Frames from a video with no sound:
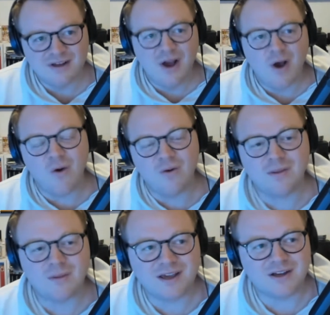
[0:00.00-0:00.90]

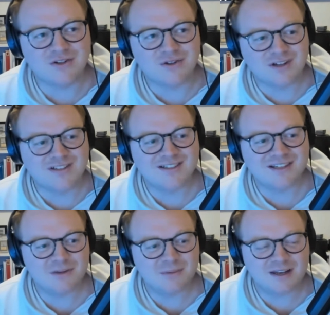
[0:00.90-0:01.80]
only play constructed
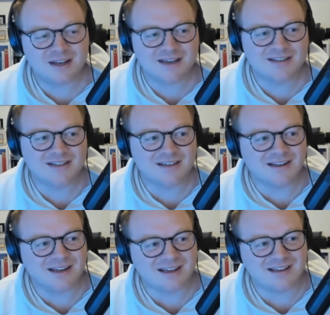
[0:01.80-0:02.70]
and you play legacy
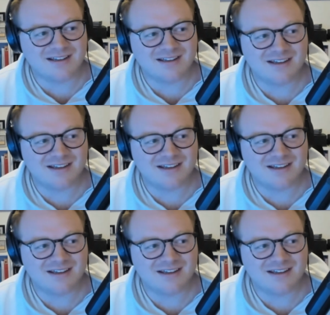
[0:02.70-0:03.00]
and like